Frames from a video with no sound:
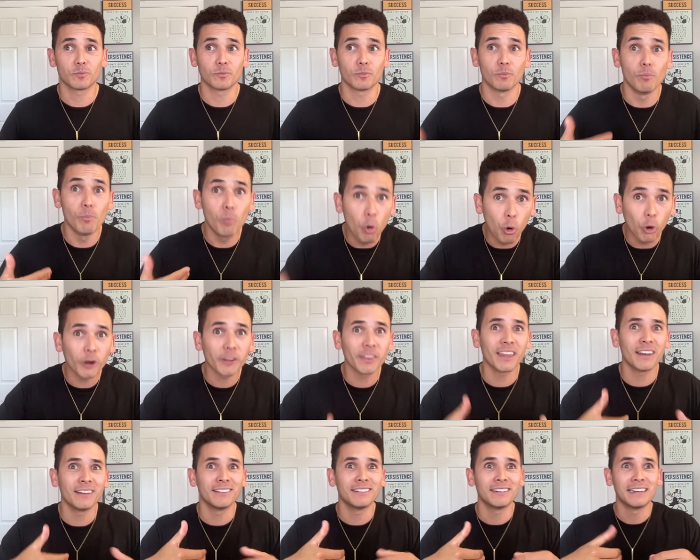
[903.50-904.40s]
more
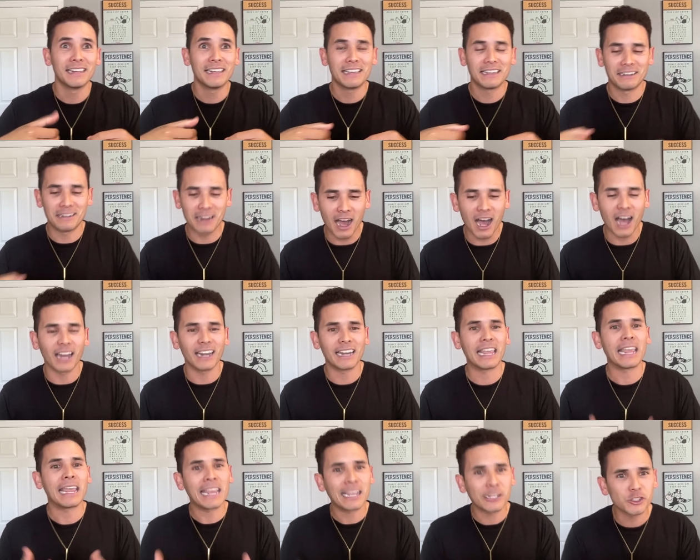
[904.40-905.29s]
than
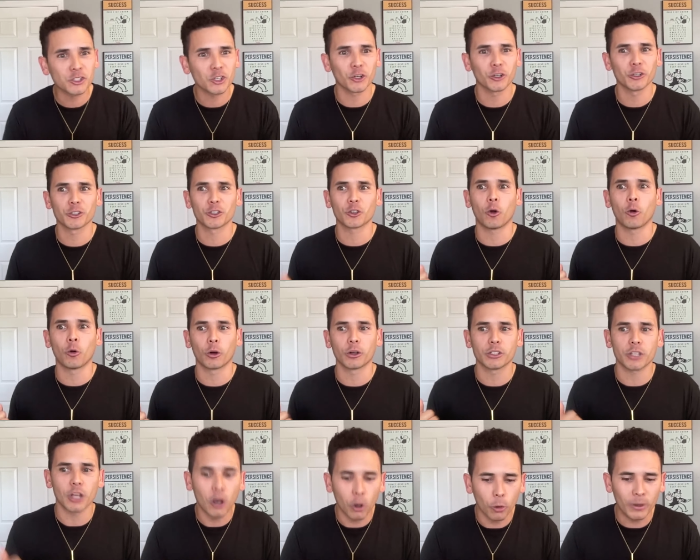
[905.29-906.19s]
not answers
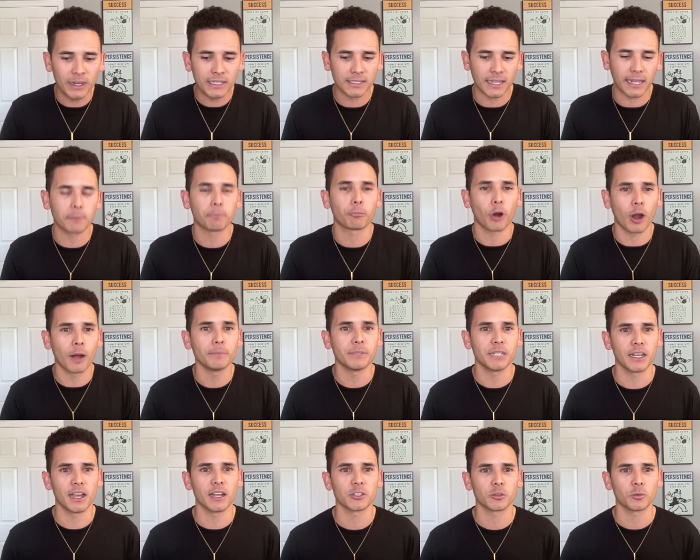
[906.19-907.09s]
or is always like
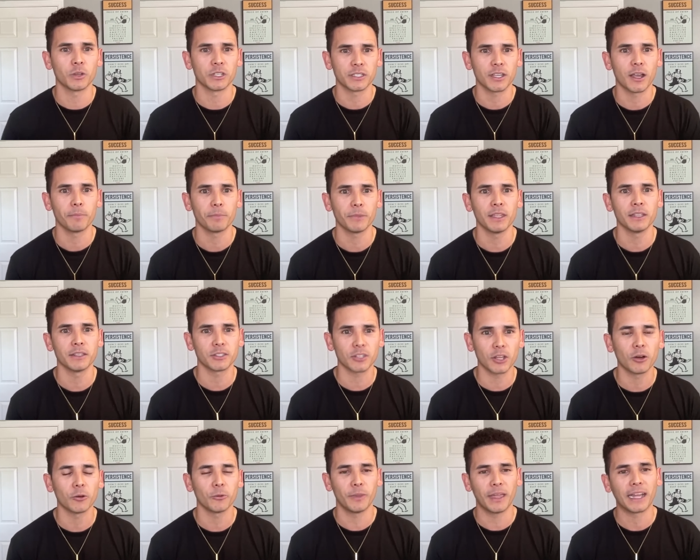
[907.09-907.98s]
prompting us with something.
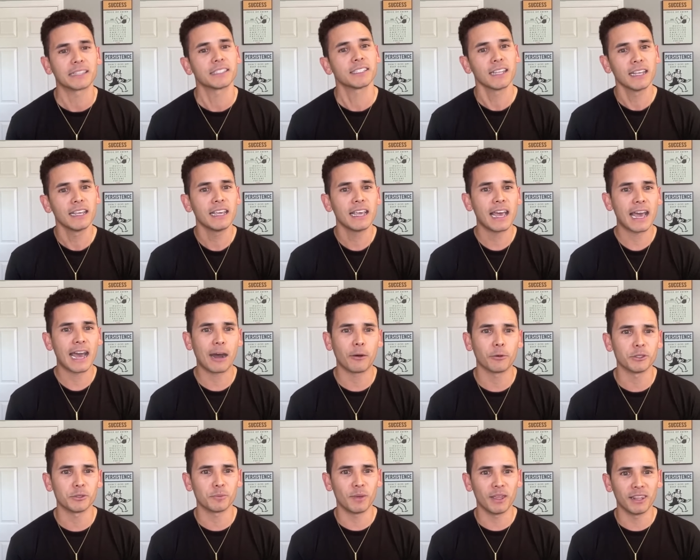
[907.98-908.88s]
So that's
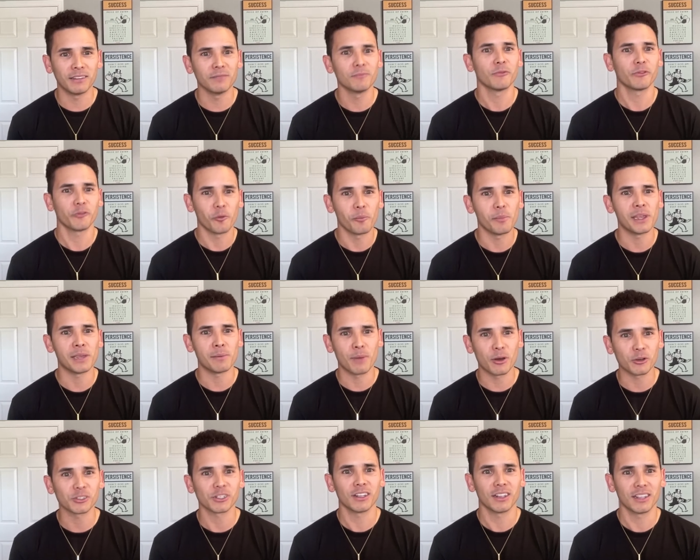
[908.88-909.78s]
how it's been for me
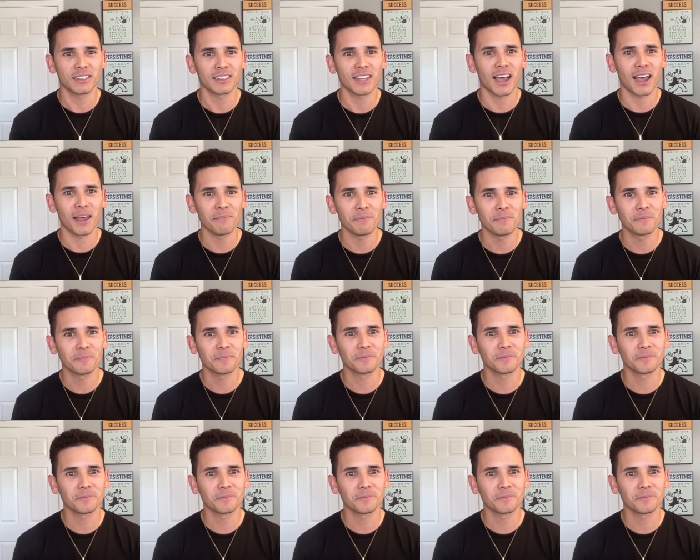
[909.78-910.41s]
most of the time.